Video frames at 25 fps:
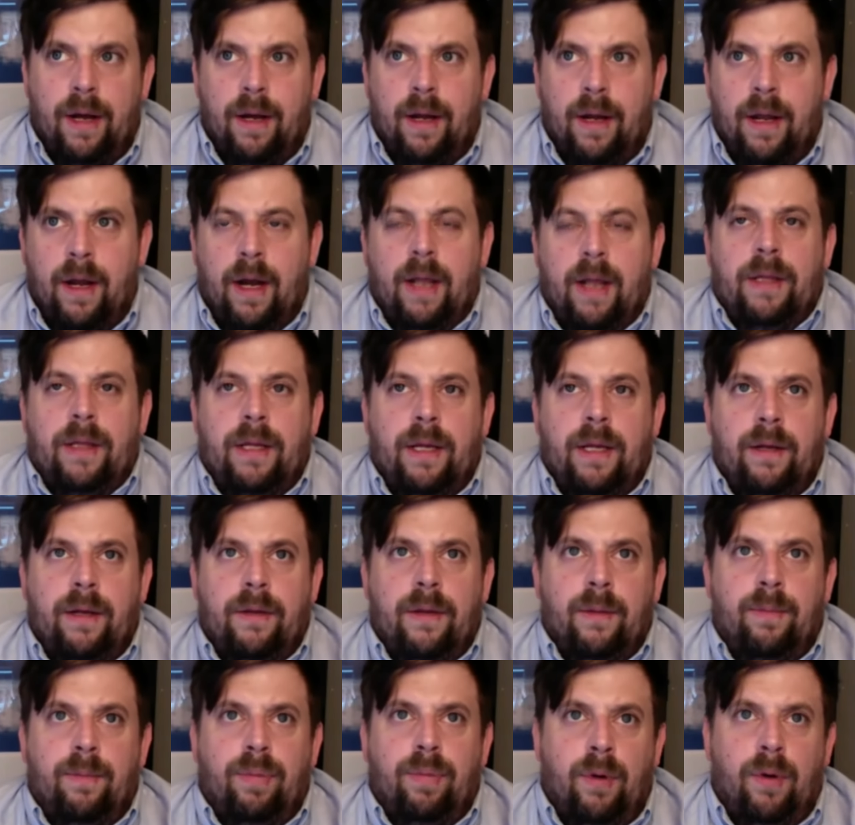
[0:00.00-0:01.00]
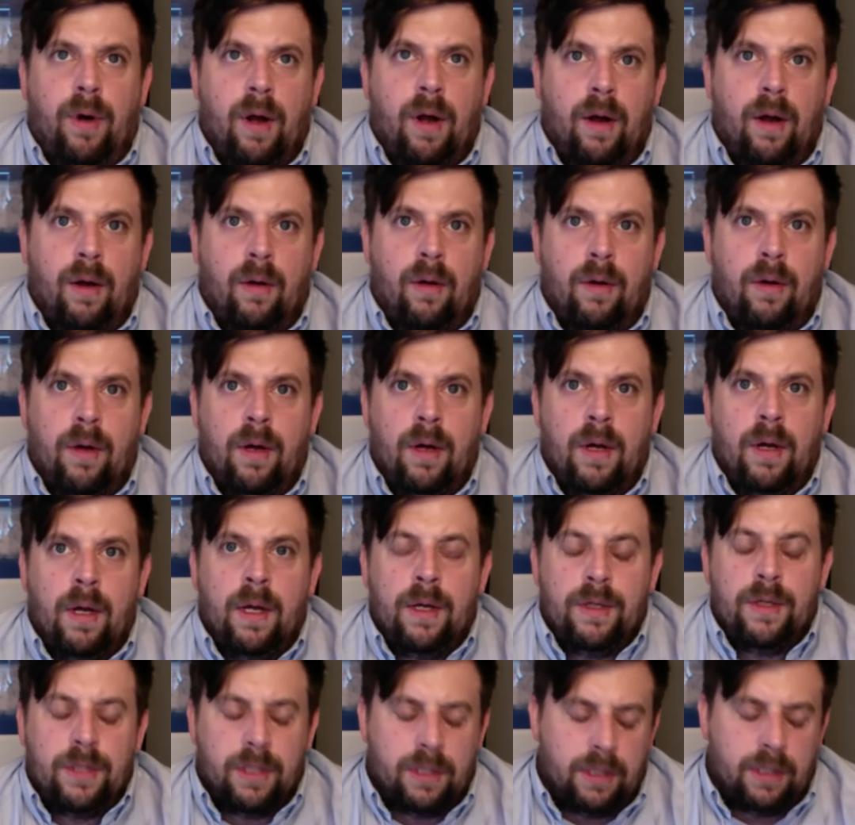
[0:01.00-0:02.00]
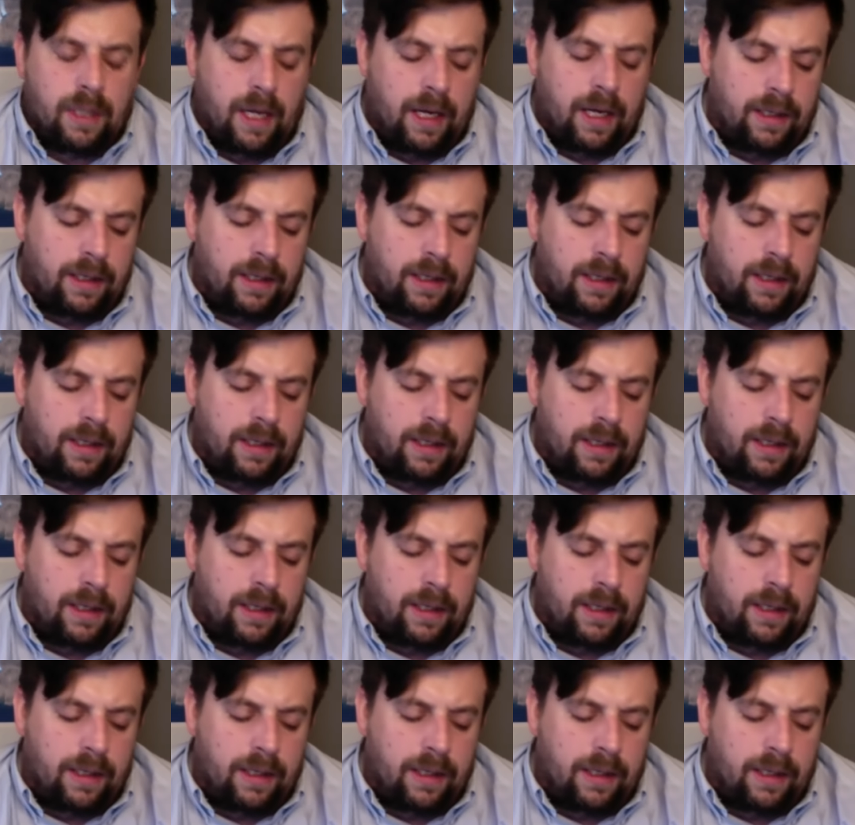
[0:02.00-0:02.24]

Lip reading: And I think the Pro, just like